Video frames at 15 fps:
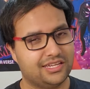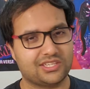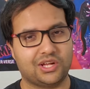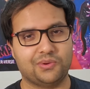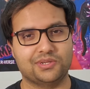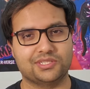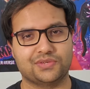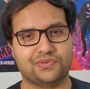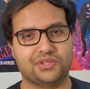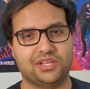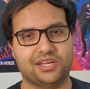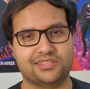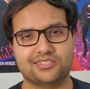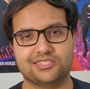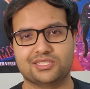As always, if you
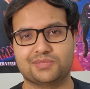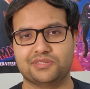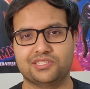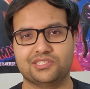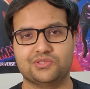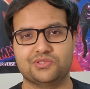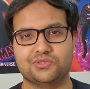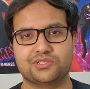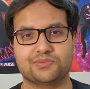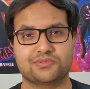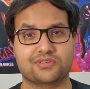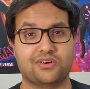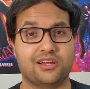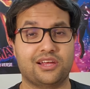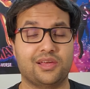like this, please do
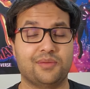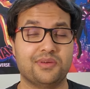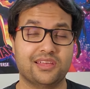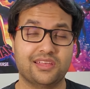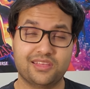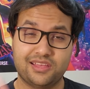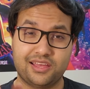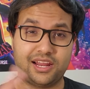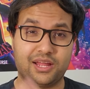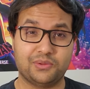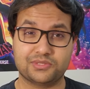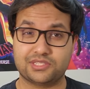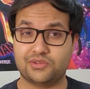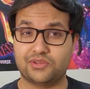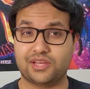subscribe and
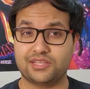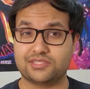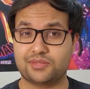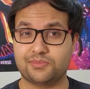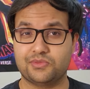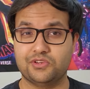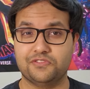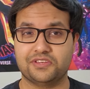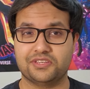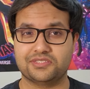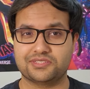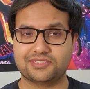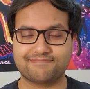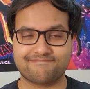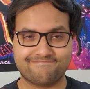I will see you guys at the
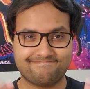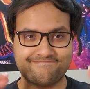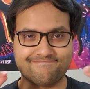movies.